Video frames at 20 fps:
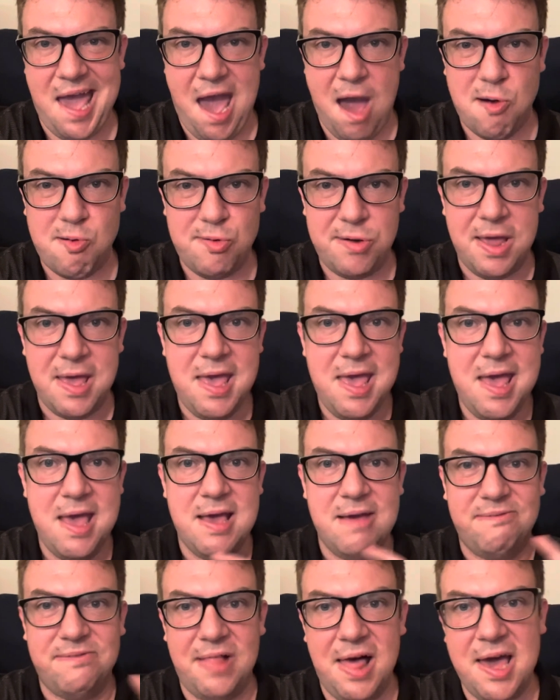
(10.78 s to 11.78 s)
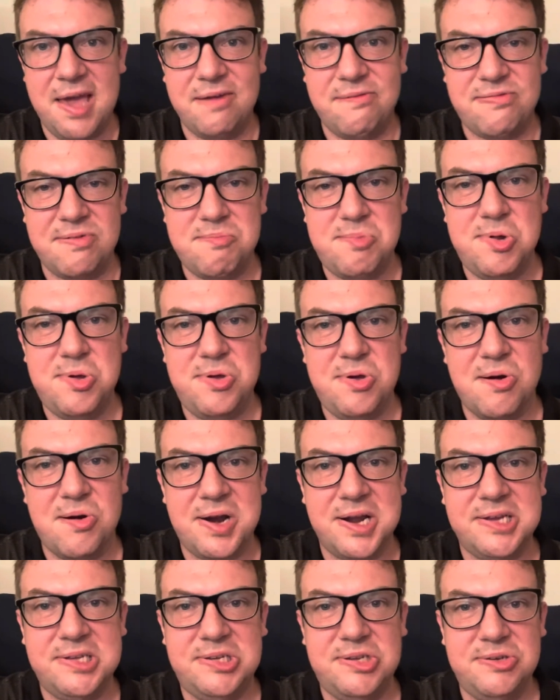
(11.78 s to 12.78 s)
out, flying from New
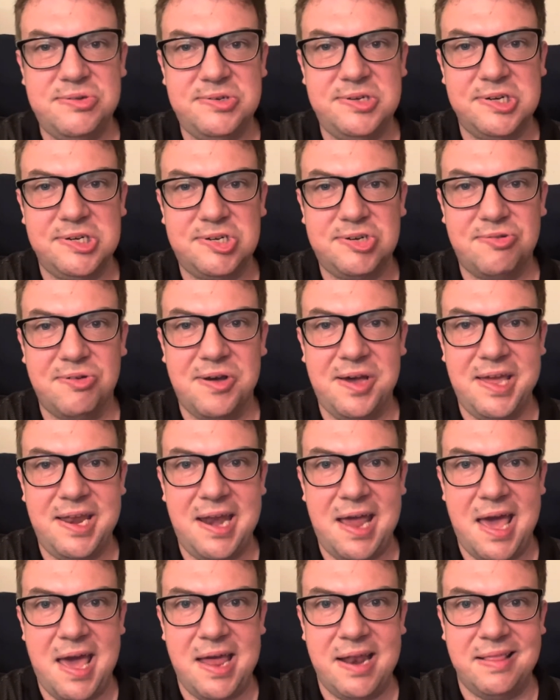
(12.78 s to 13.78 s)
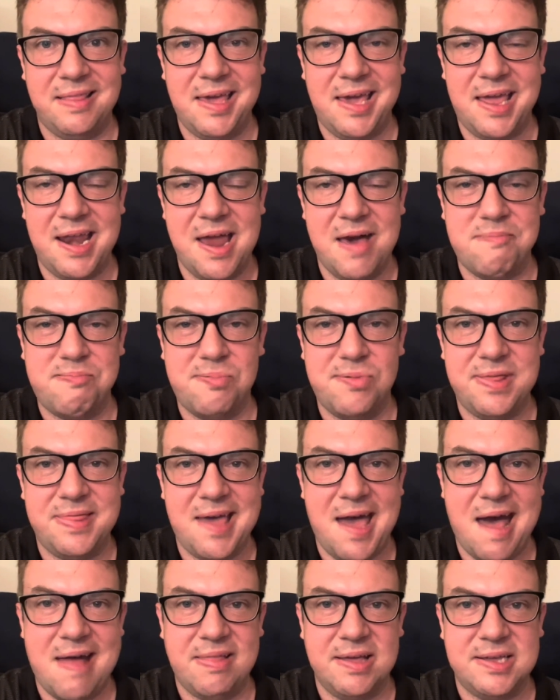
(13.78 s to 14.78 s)
York to Detroit and linking up with
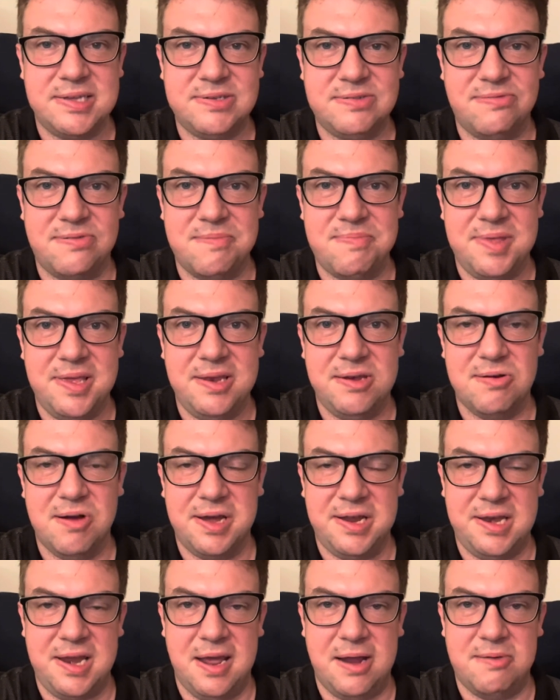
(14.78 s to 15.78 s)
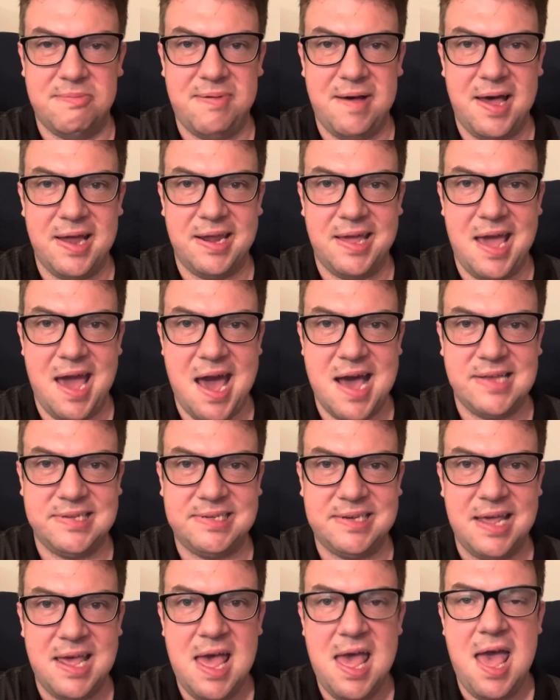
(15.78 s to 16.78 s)
Alex from the Talking Taker
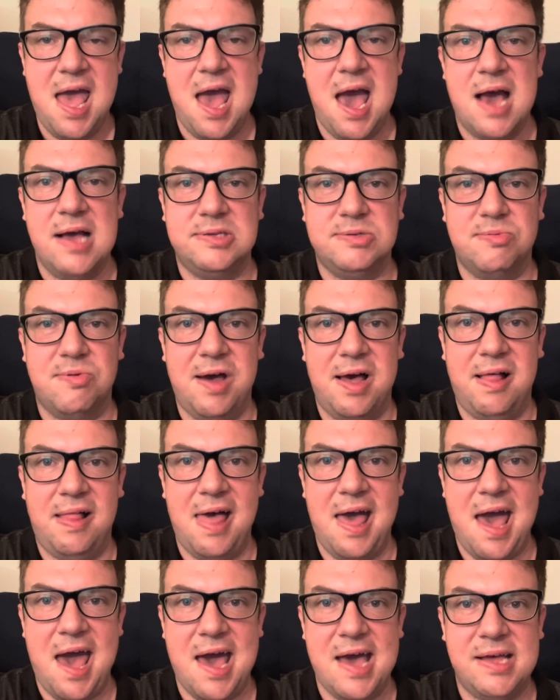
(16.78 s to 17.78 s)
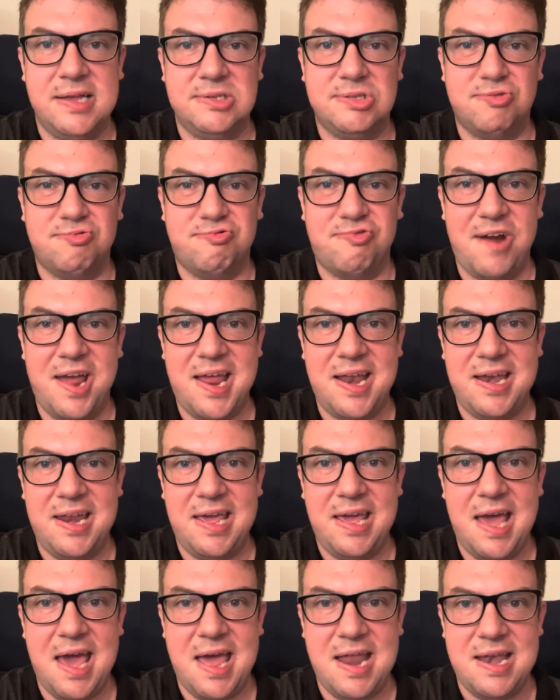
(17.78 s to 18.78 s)
podcast, as well as
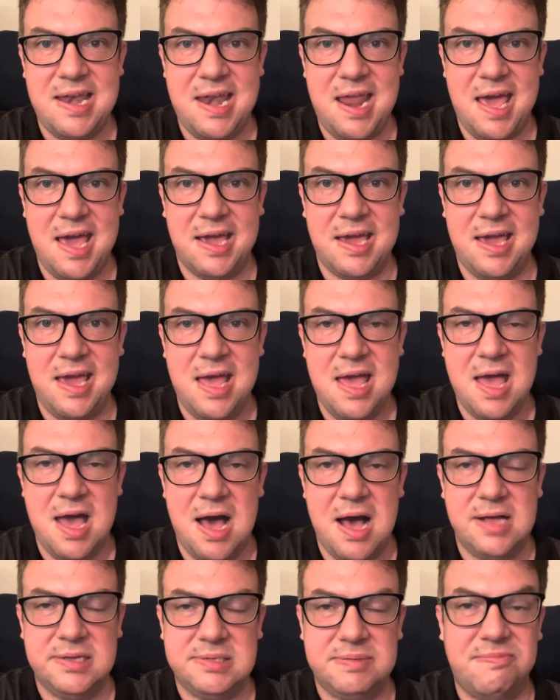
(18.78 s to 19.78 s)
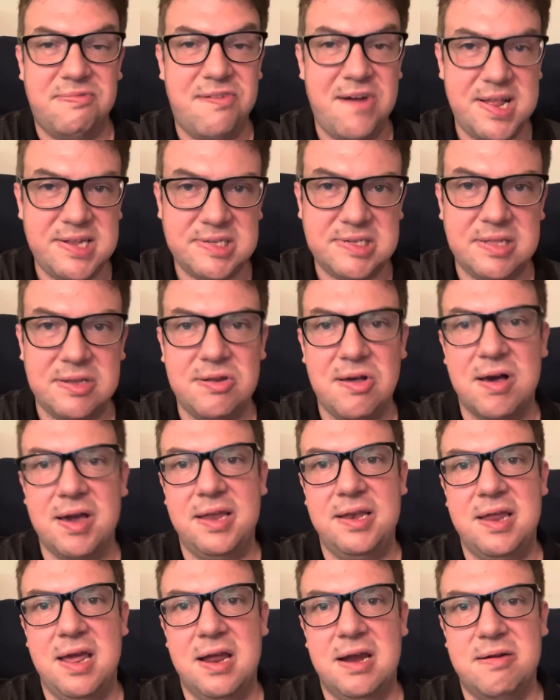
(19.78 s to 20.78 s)
Randy and Nick, uh, some friends to the
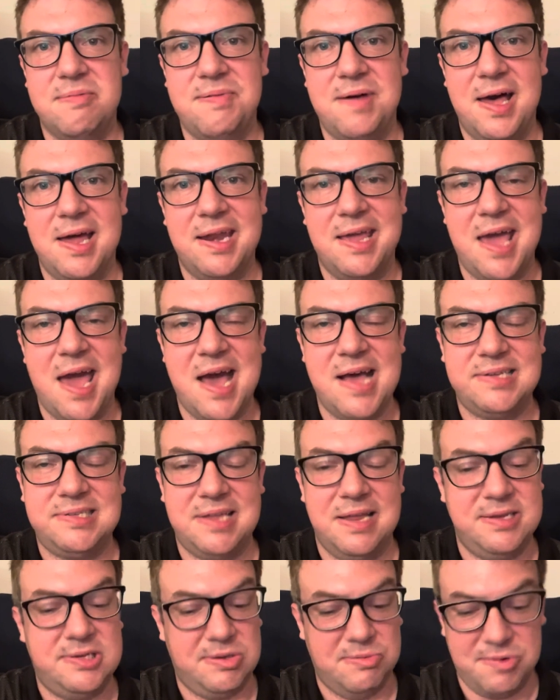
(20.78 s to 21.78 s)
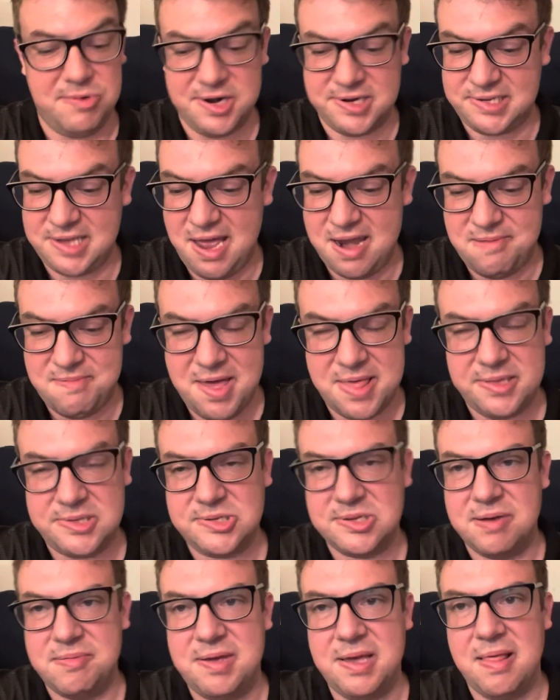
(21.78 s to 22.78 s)
Talking Taker podcast. And so we're excited, man. This is
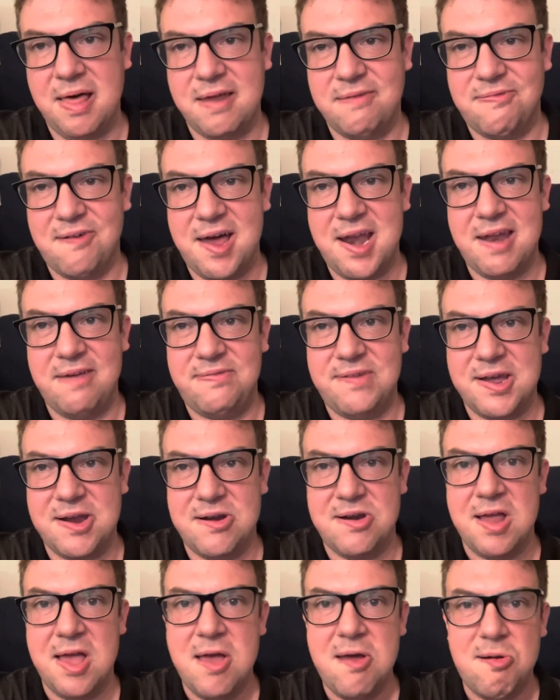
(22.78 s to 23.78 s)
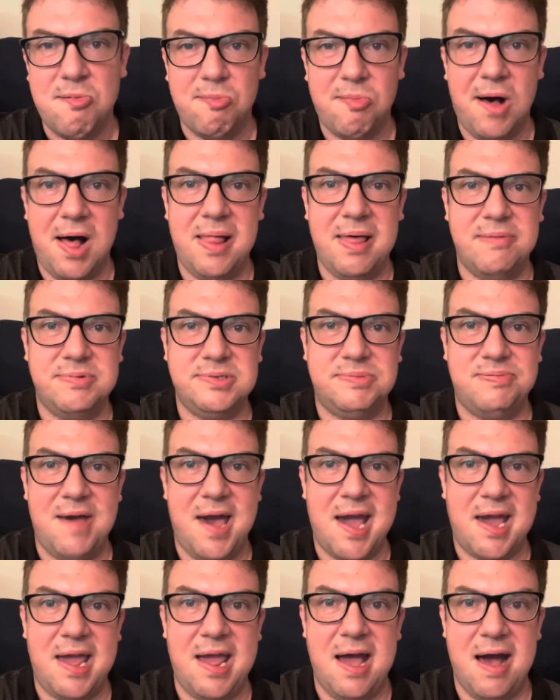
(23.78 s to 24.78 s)
going to be a lot of fun. I figured while I was
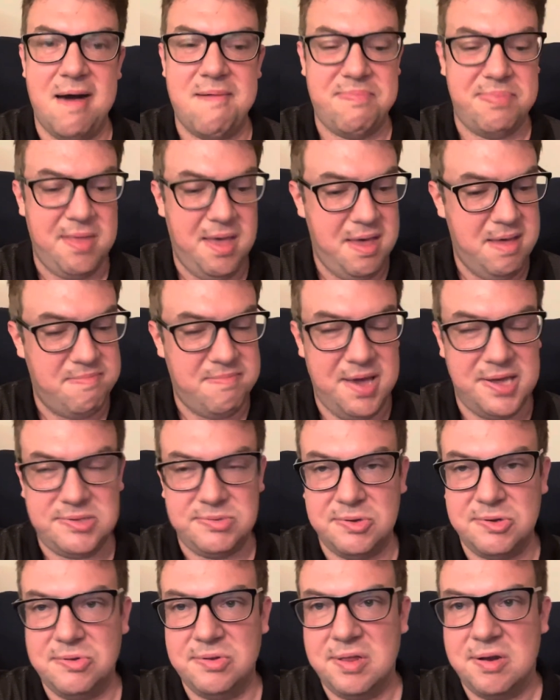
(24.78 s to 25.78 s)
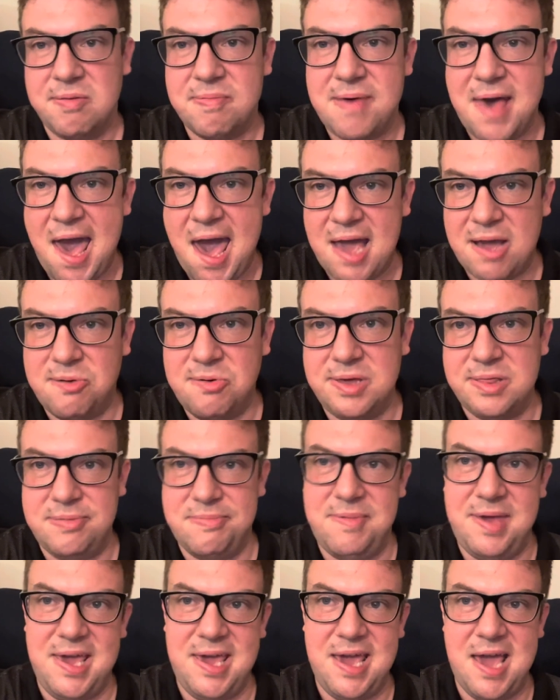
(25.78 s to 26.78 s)
packing up, may as well do a little hack with
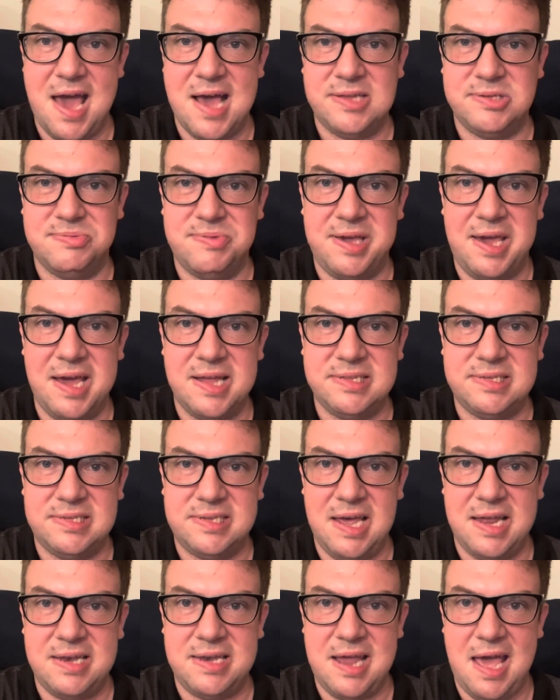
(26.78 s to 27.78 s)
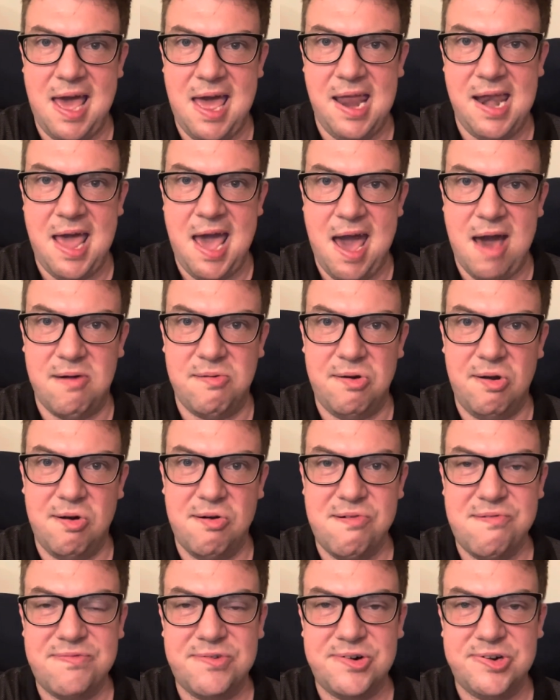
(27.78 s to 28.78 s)
me as we get set to head out
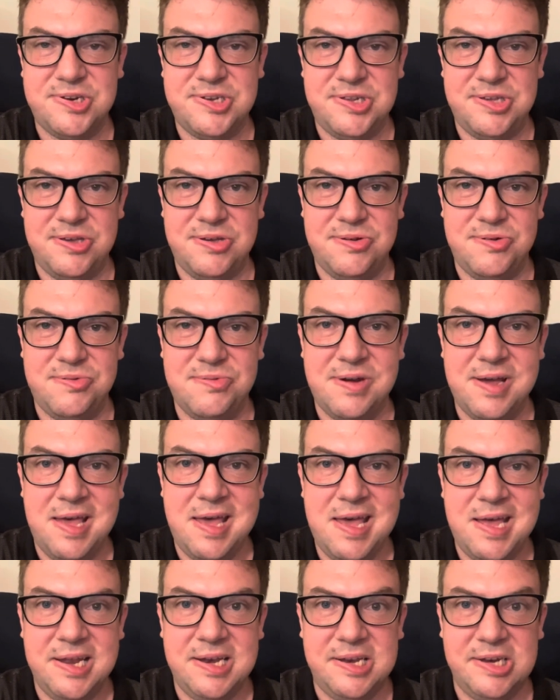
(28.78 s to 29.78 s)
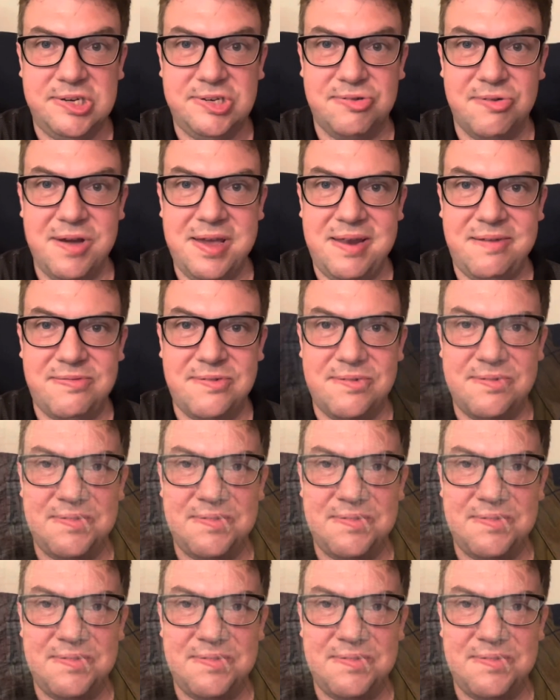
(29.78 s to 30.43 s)
over to Detroit for a